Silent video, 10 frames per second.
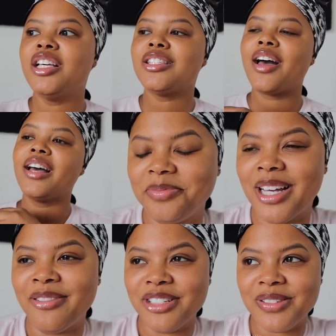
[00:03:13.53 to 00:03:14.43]
So I,
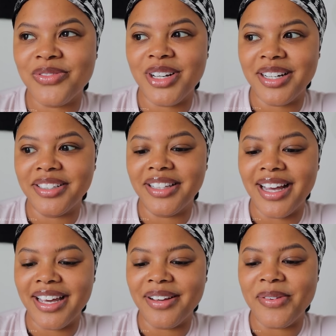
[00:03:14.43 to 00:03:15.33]
I was just very
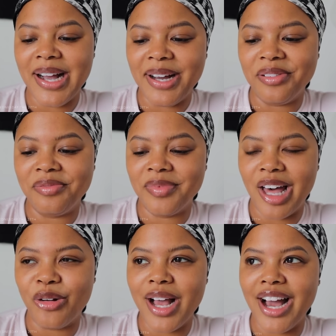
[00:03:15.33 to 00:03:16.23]
like, wow,
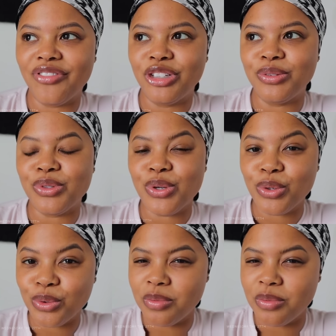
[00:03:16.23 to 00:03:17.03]
I don't have to do too